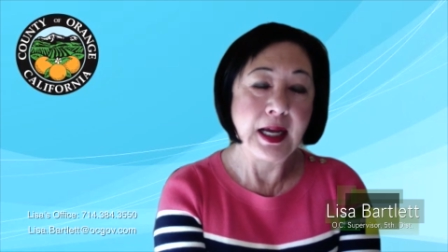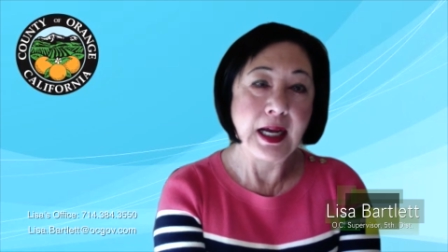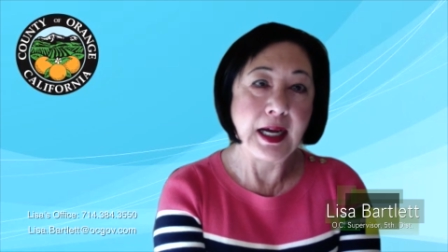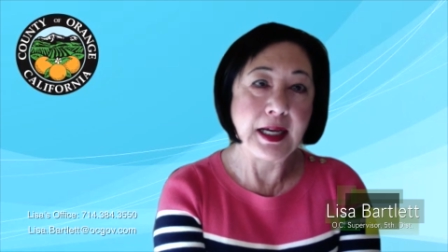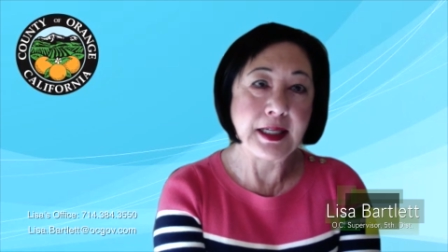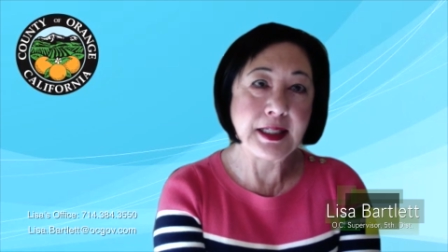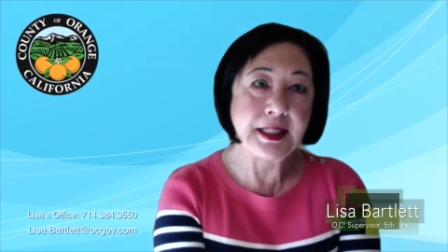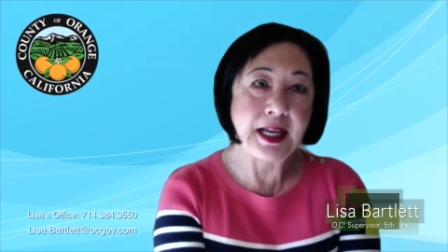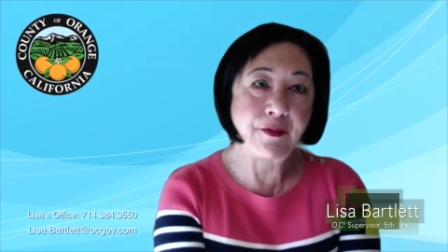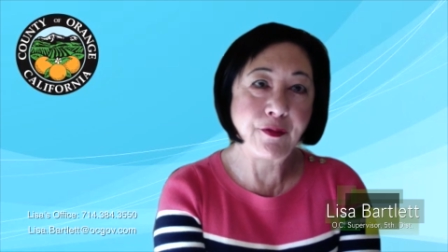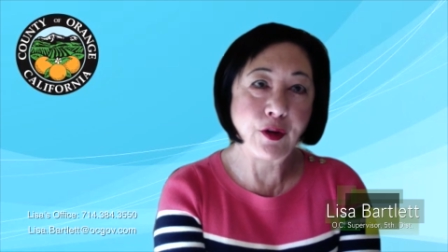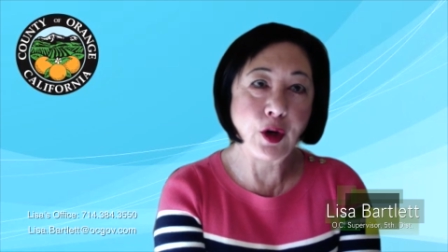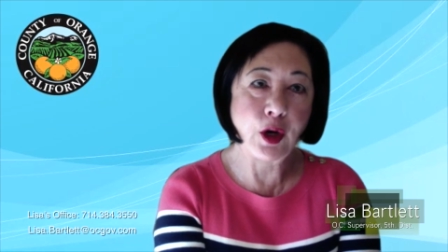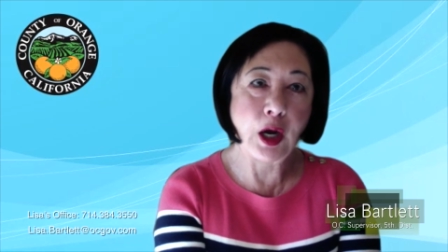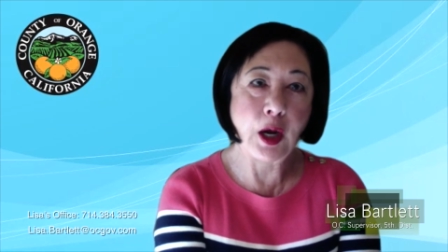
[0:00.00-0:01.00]
a
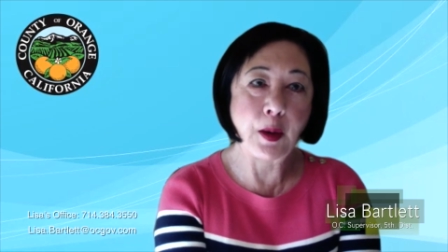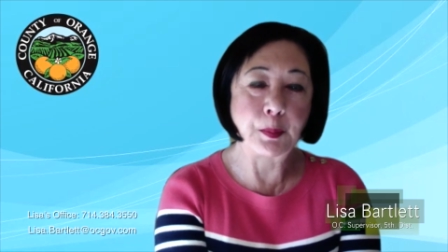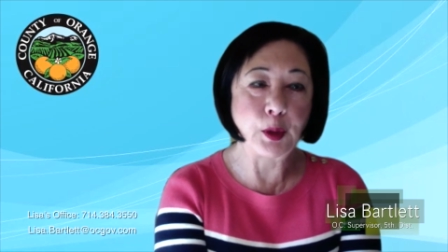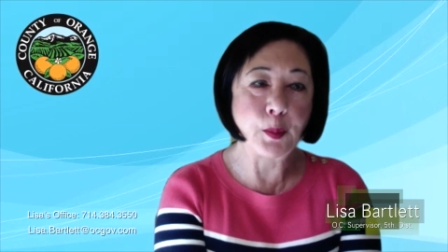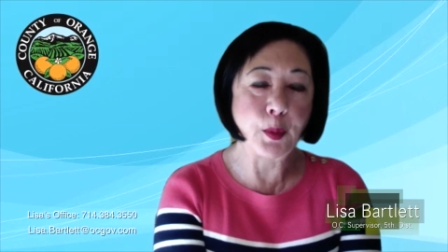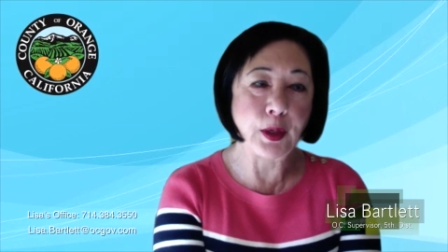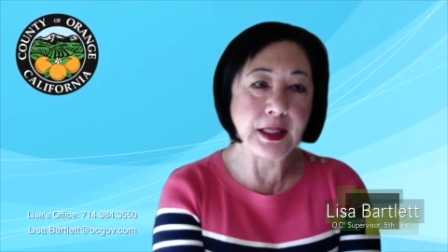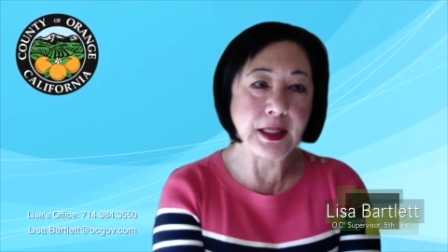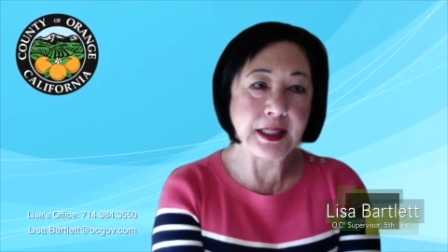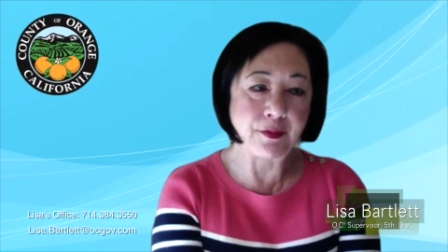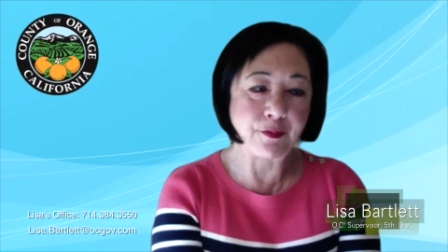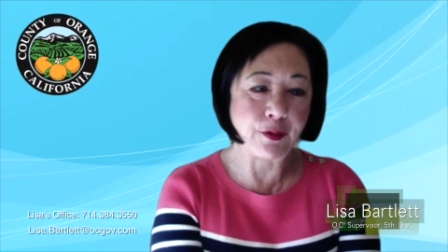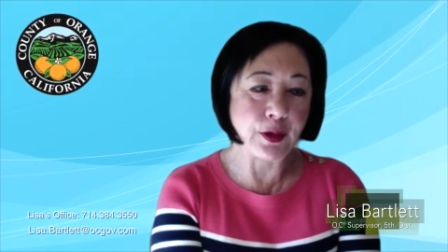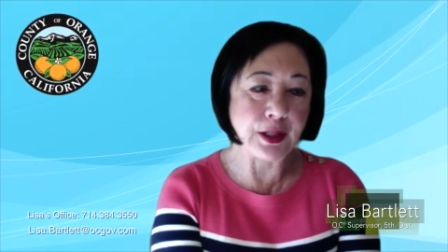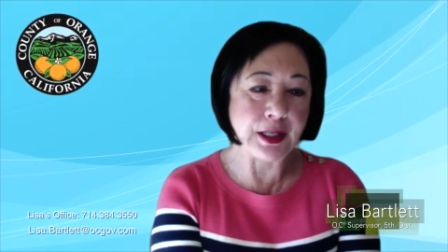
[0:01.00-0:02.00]
safer blueprint
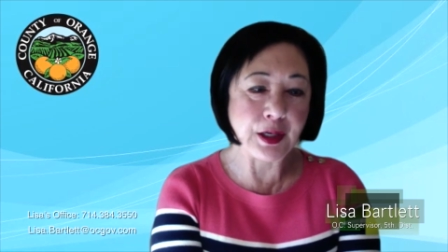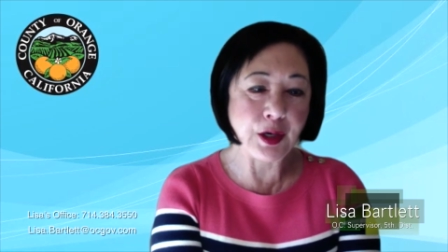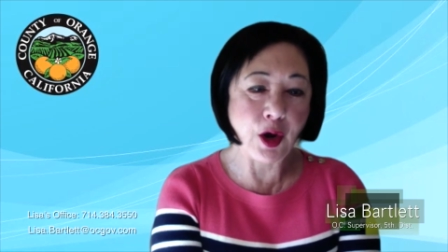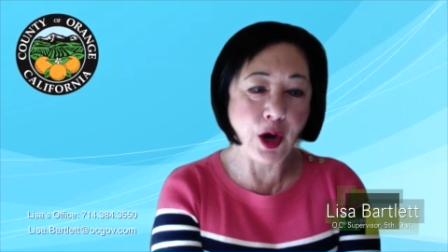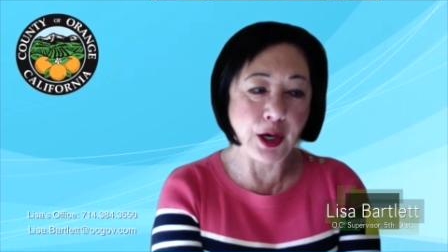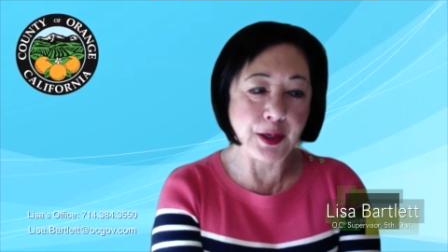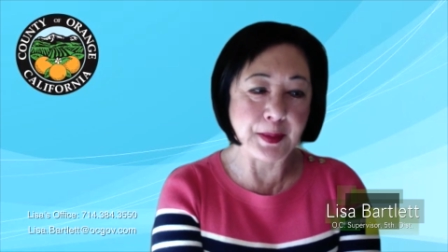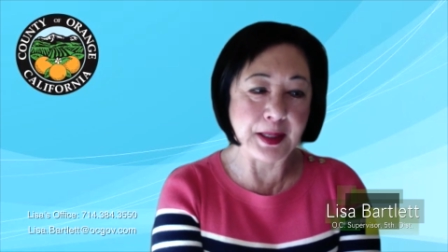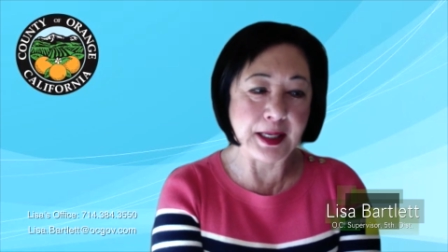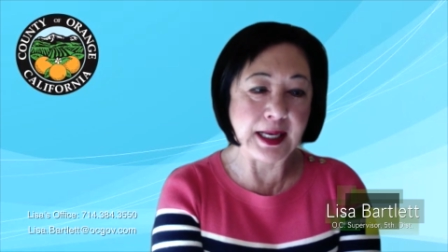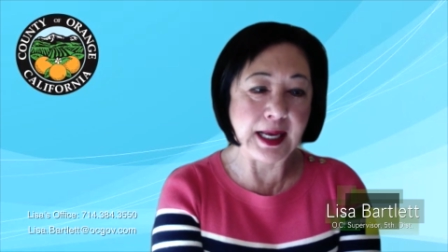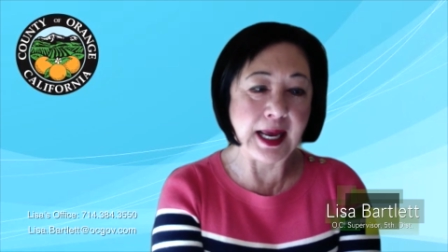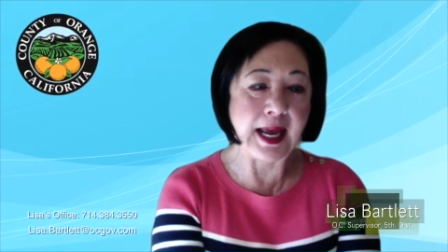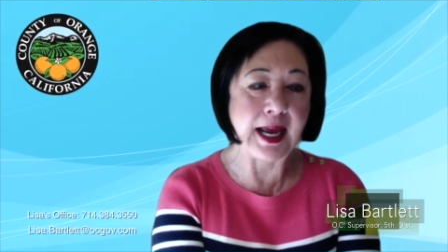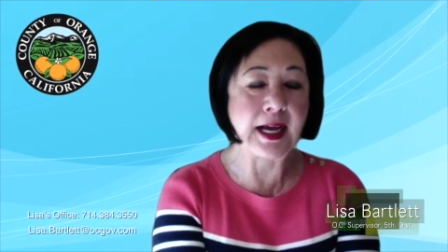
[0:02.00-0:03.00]
for the
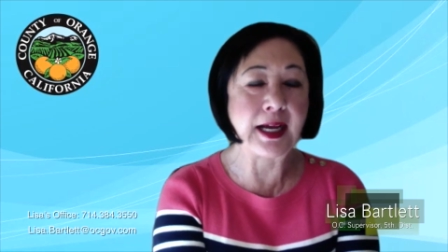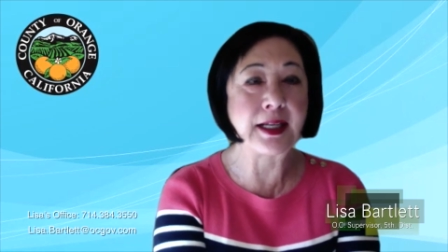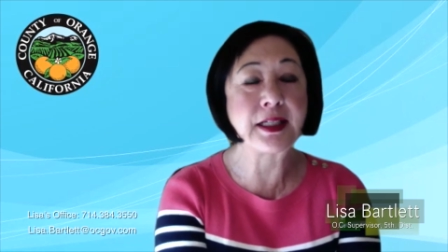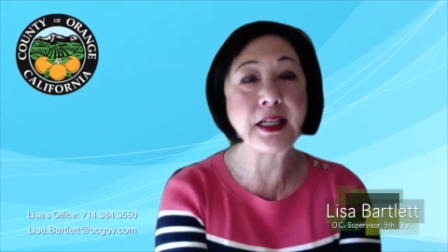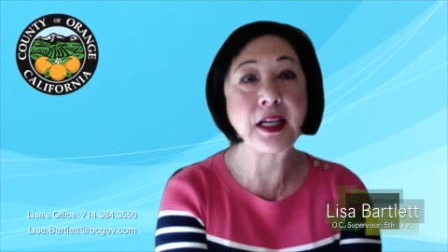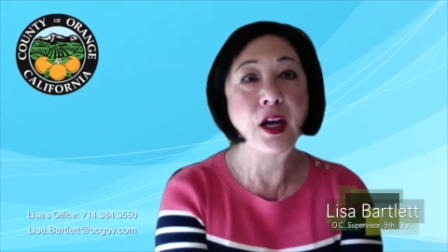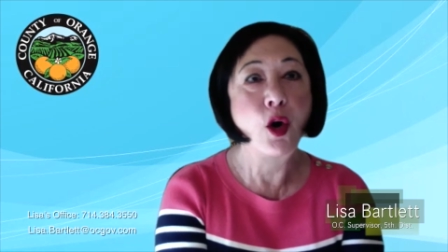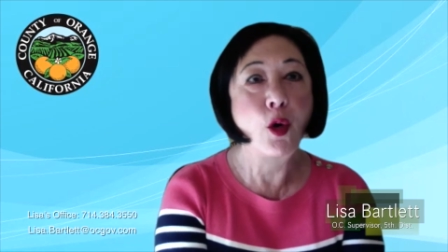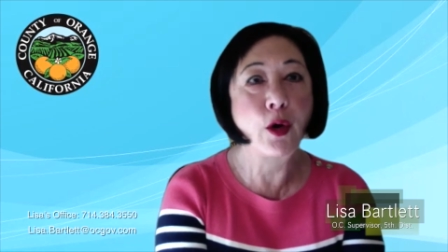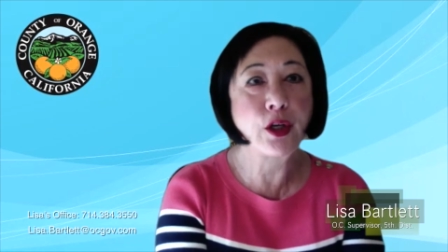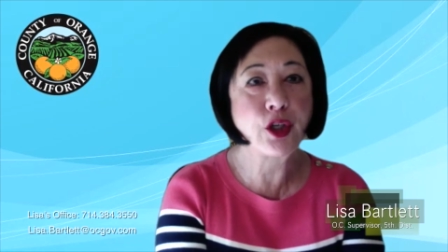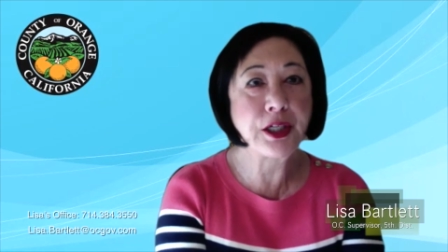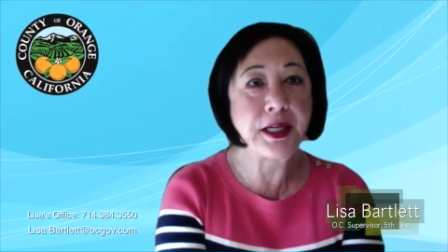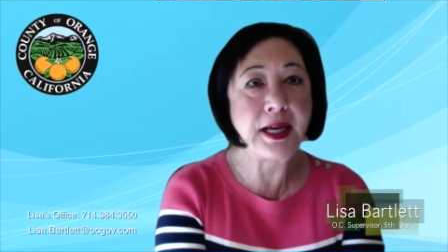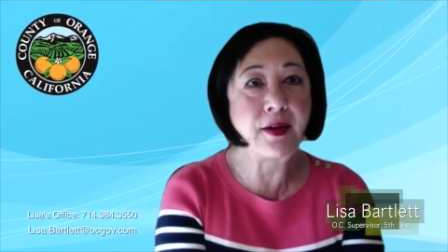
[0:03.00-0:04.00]
economy. And
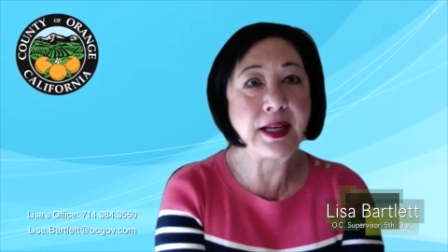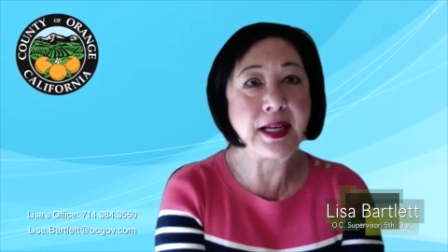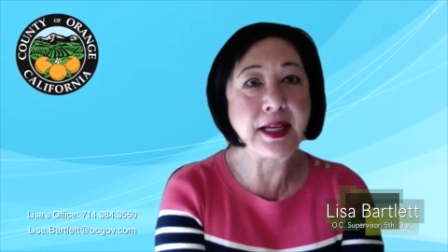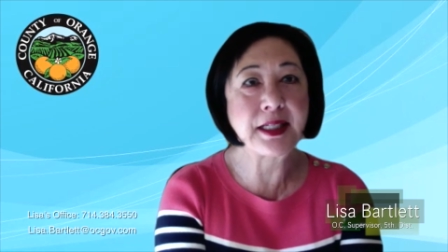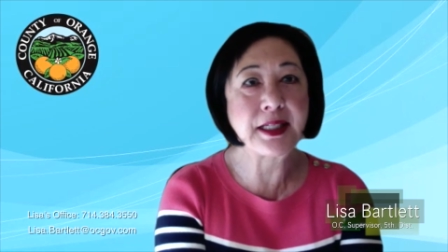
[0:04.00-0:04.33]
Orange County has